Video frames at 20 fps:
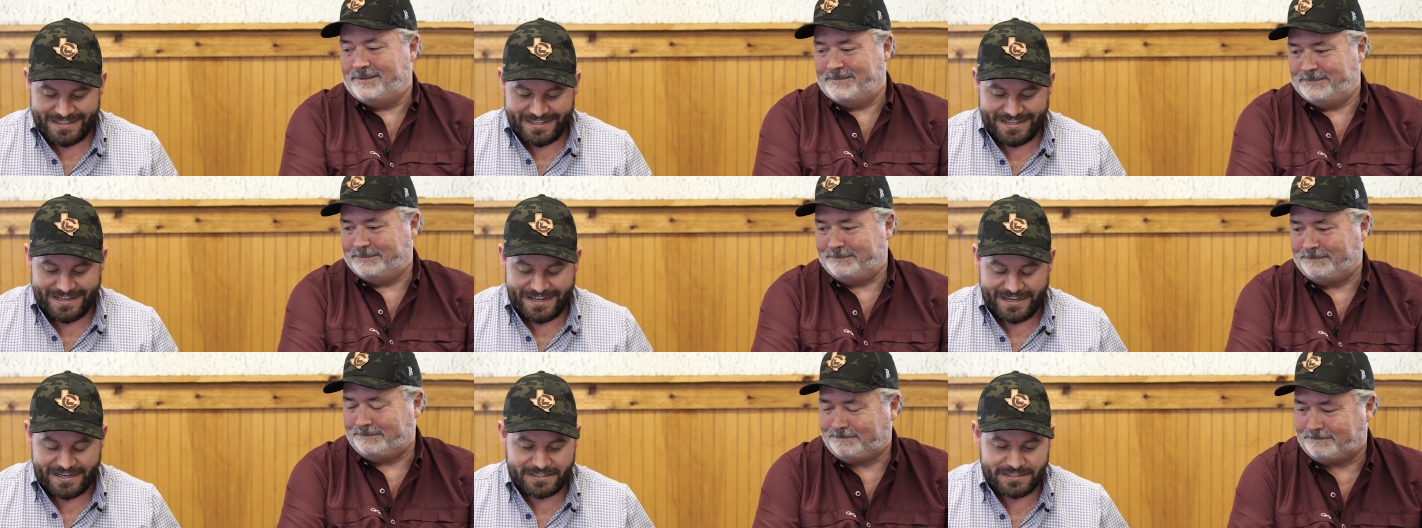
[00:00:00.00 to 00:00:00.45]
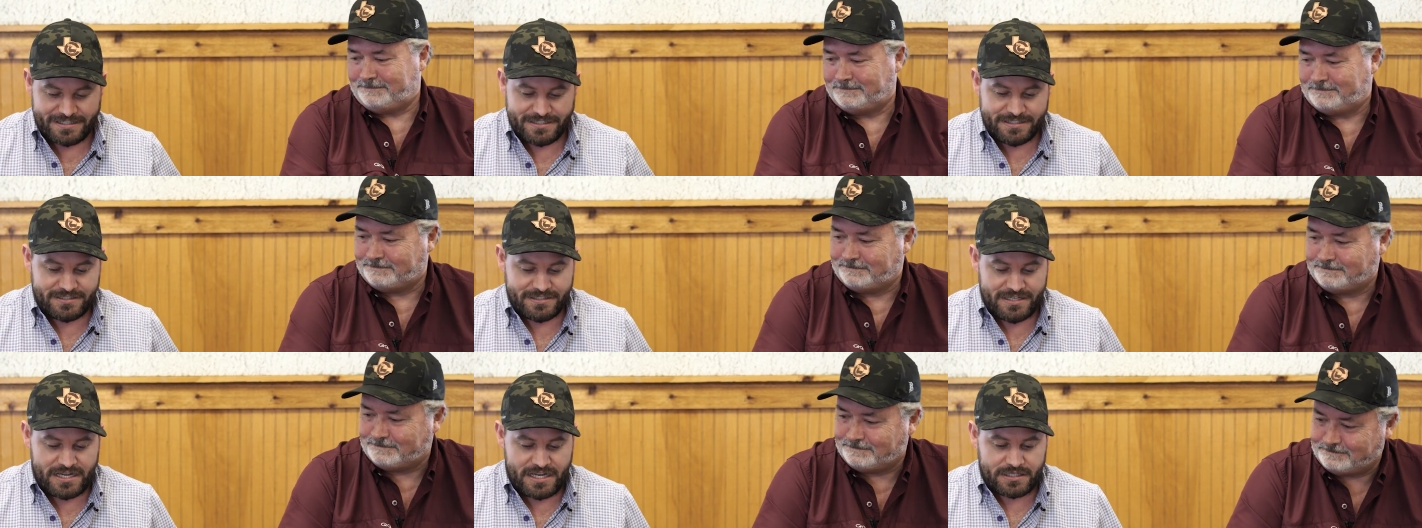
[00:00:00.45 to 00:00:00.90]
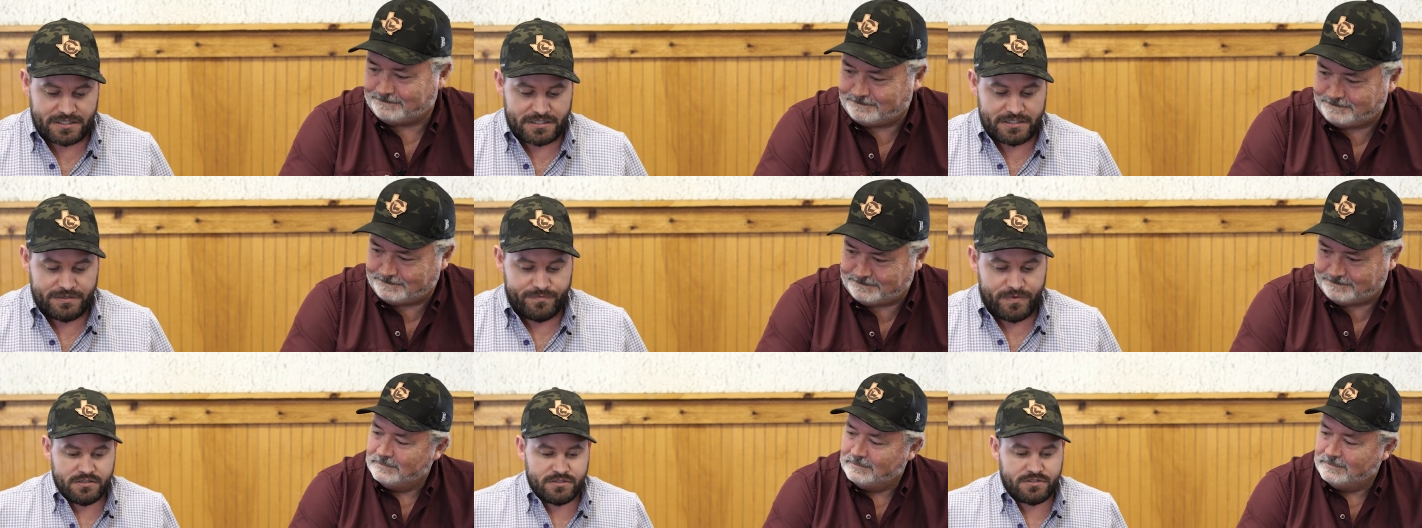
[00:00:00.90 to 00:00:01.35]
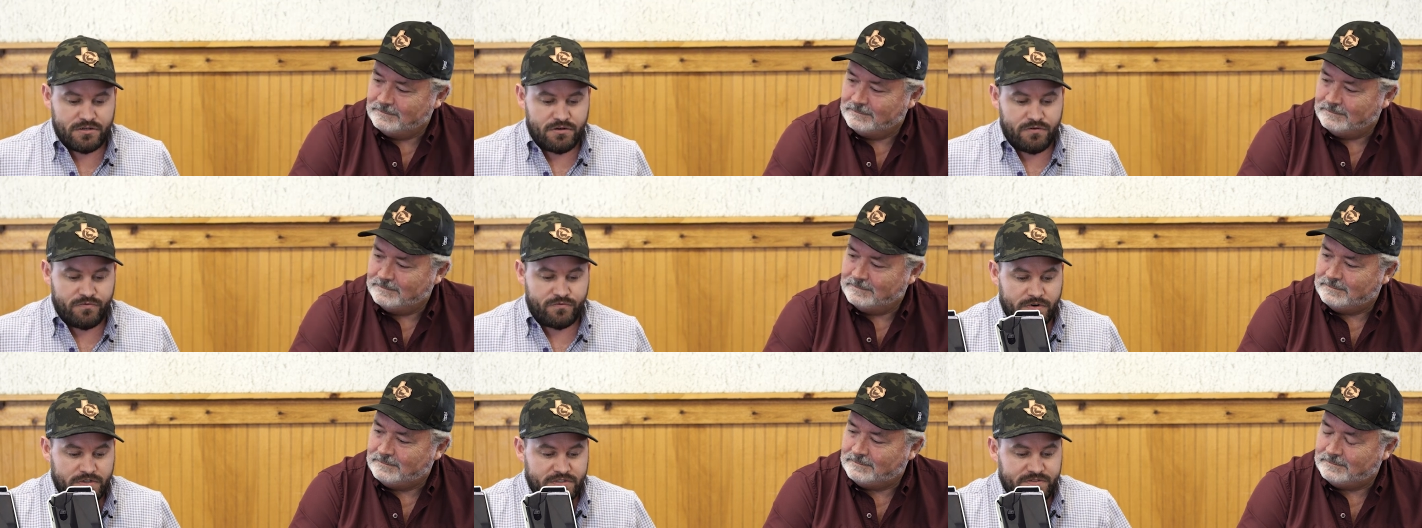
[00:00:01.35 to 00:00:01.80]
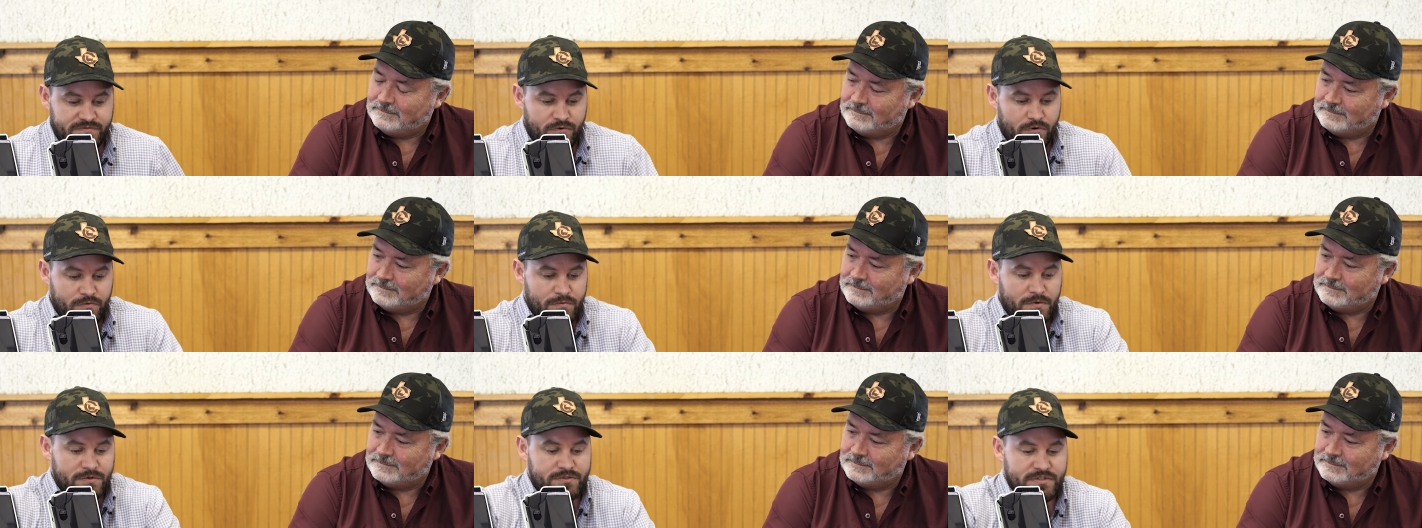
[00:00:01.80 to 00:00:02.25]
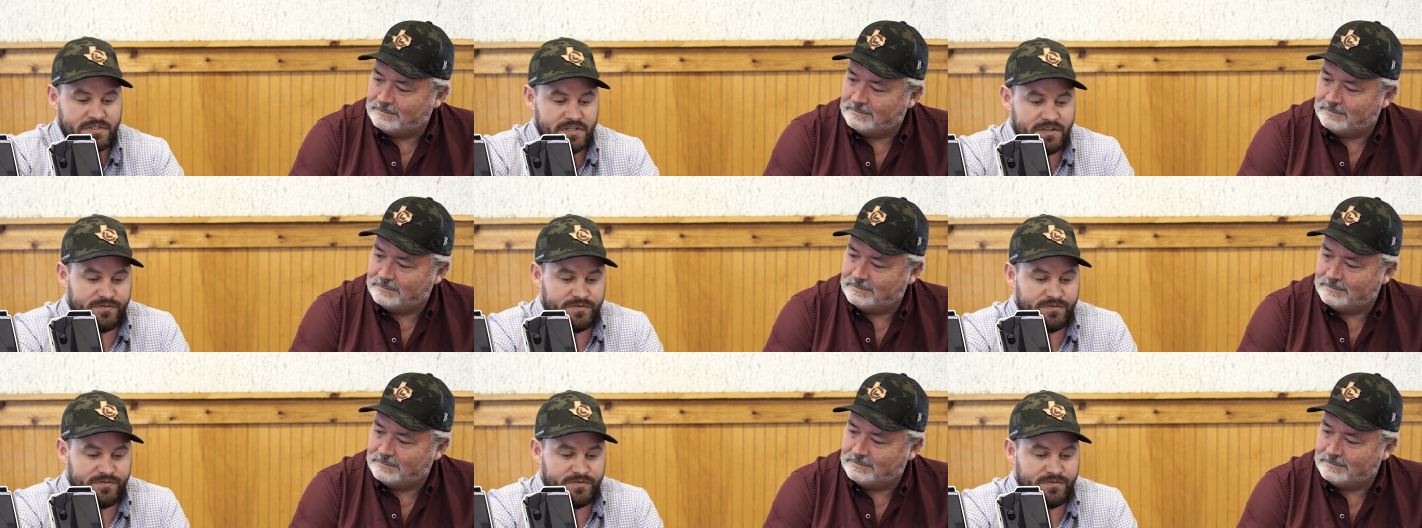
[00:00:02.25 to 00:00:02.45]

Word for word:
Speaker 1: Yeah, exactly. So first and foremost,